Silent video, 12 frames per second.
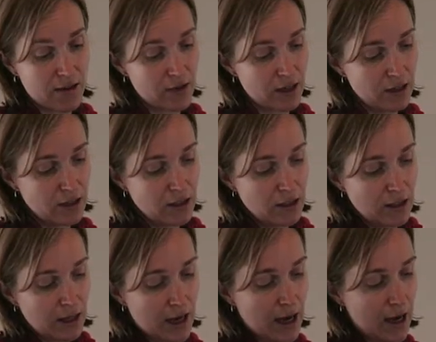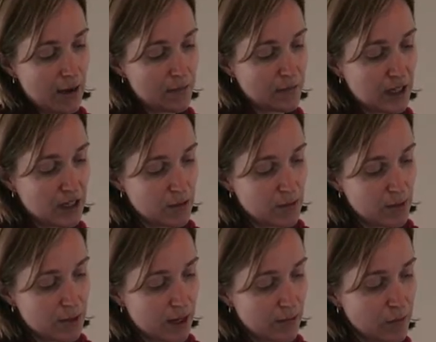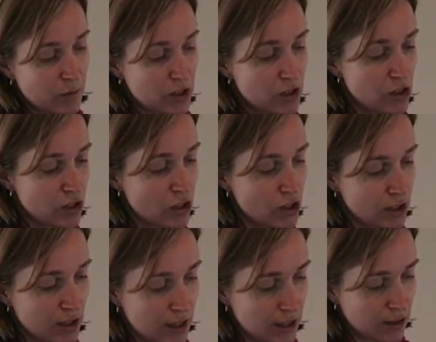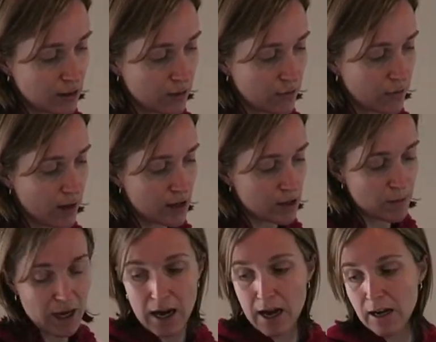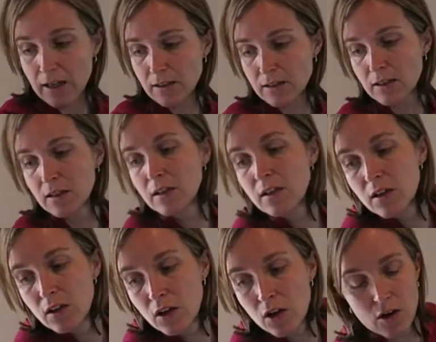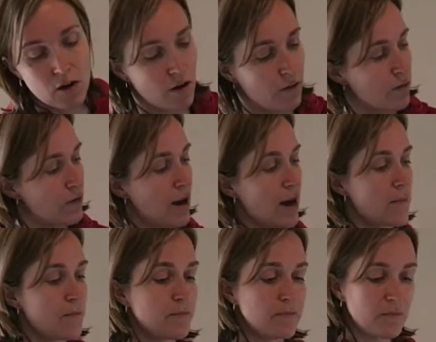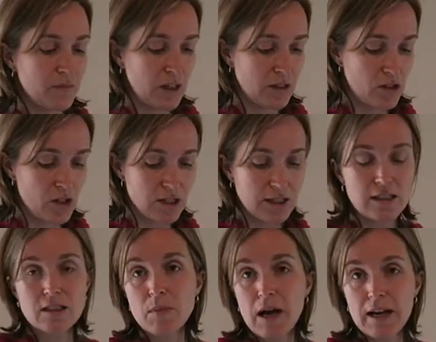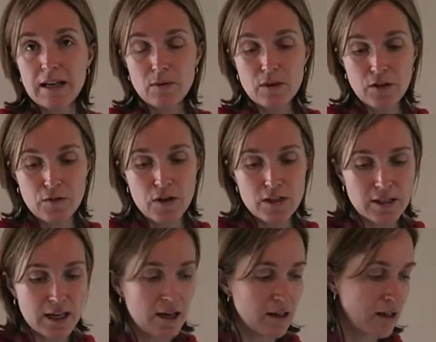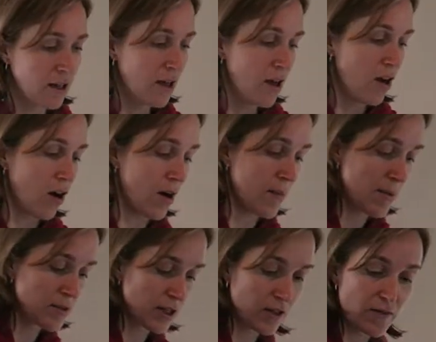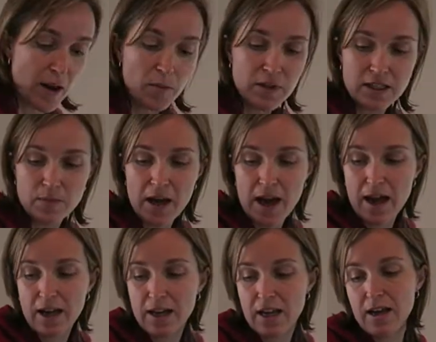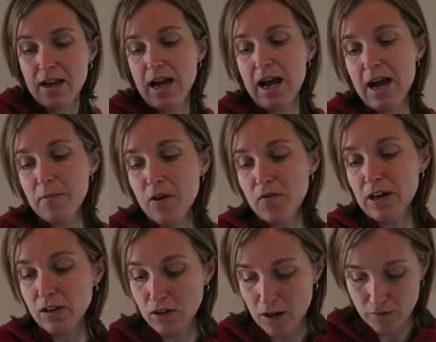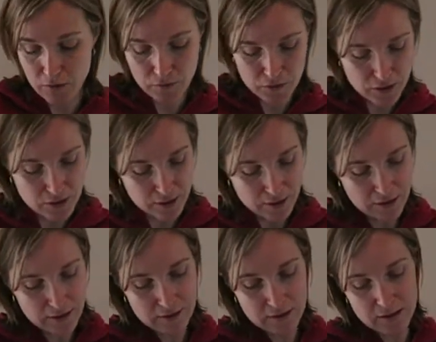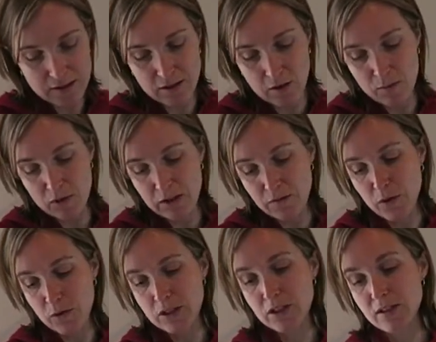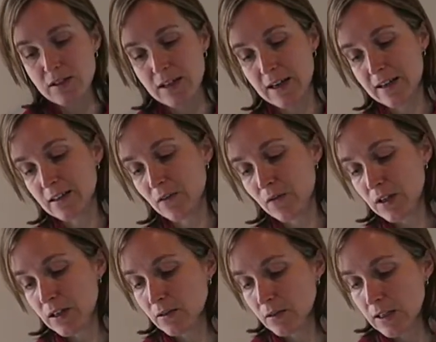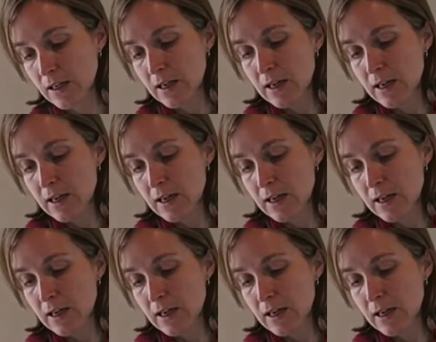cover, in Namibia, which is usually in the front part of, it's usually in this part here when you first get it. I'm absolutely wrapped with this bag. I've read a lot of reviews on it, so I'm looking forward to using it in the field.